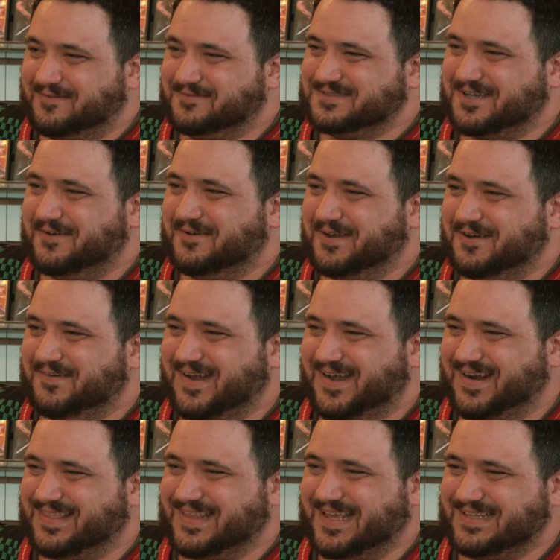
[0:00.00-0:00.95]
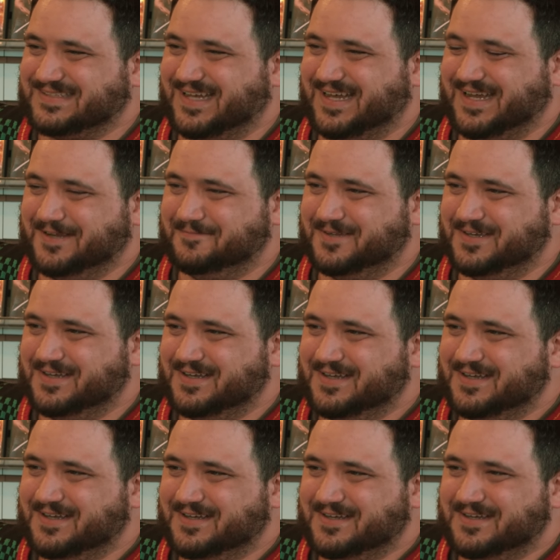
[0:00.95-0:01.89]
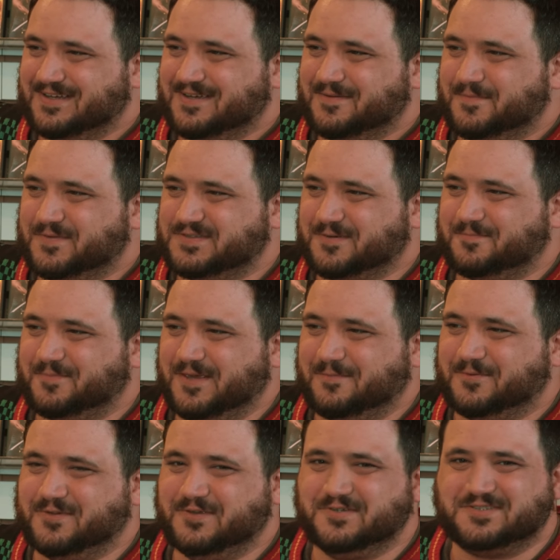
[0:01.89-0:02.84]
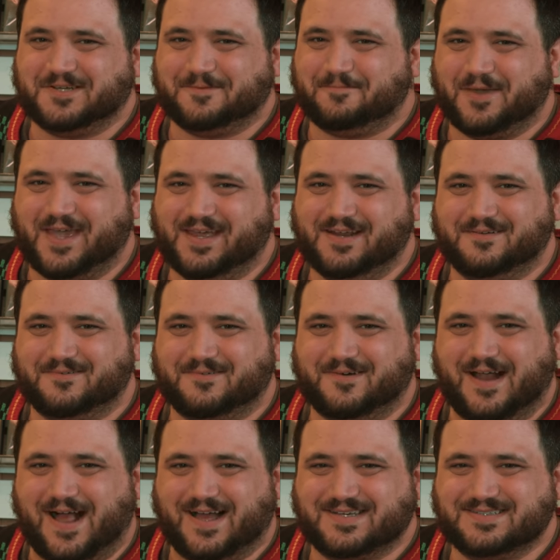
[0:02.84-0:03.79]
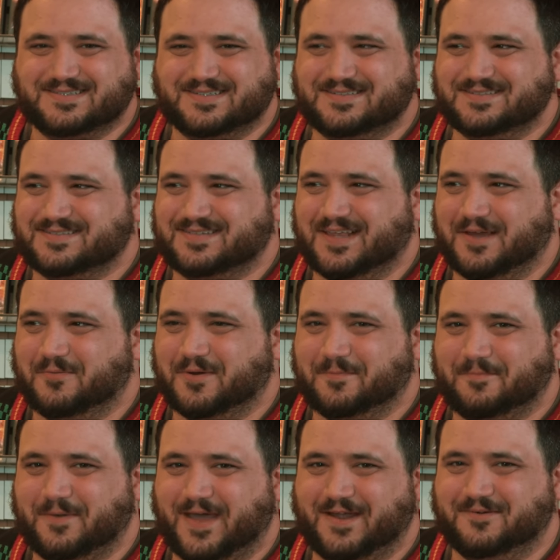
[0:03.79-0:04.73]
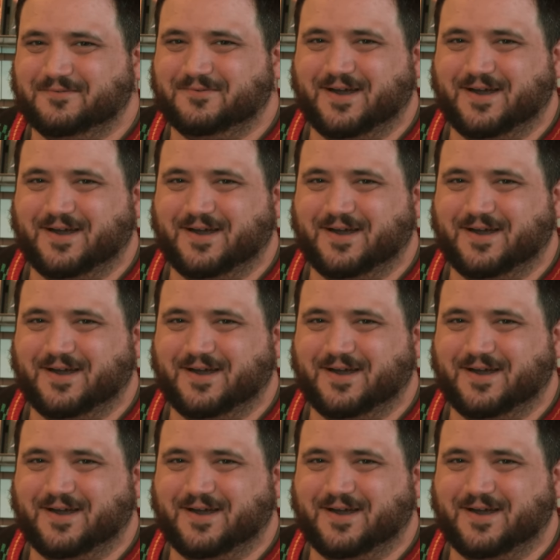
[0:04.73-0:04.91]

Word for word: that was going around at that time. So people oh. used to paint rocks and they were pet